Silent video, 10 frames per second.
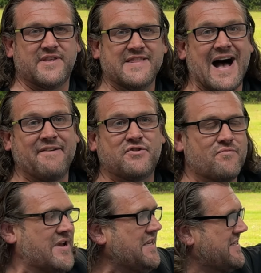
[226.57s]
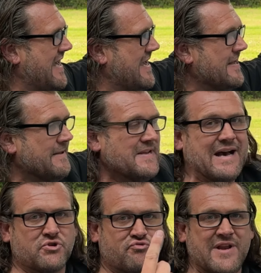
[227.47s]
something that I've done recently
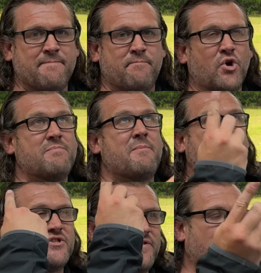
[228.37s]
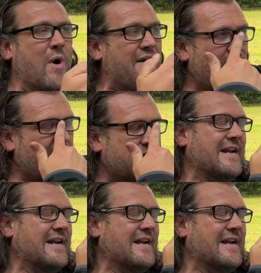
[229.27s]
that was really bugging me because of the weather,